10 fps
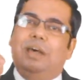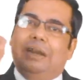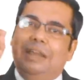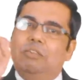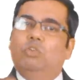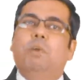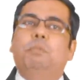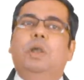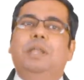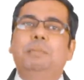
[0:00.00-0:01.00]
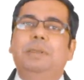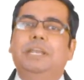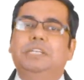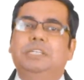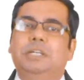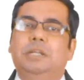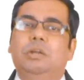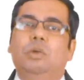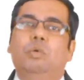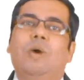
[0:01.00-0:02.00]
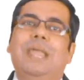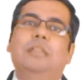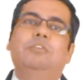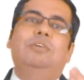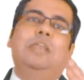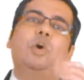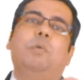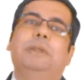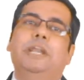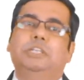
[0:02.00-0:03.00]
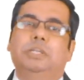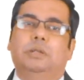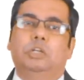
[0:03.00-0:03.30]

a risk of contamination while the filling operation.